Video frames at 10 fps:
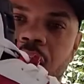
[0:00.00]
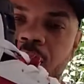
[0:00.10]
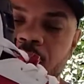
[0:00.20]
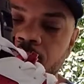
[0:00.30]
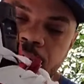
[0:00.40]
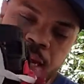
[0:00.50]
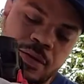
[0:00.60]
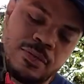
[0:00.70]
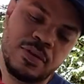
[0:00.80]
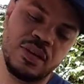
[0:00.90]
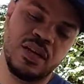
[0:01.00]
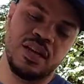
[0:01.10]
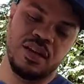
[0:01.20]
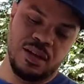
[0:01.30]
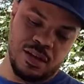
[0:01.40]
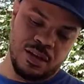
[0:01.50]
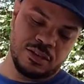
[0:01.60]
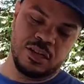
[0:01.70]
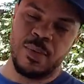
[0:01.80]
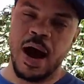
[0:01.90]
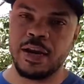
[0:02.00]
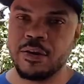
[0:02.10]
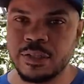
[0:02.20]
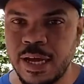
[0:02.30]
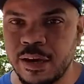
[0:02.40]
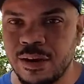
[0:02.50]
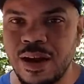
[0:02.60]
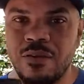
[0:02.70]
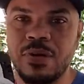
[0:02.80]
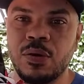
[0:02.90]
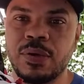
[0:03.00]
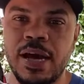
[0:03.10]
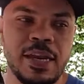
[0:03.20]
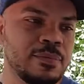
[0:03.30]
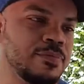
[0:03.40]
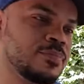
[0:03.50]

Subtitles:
I'm reunited. Some odd years later, I'm reunited.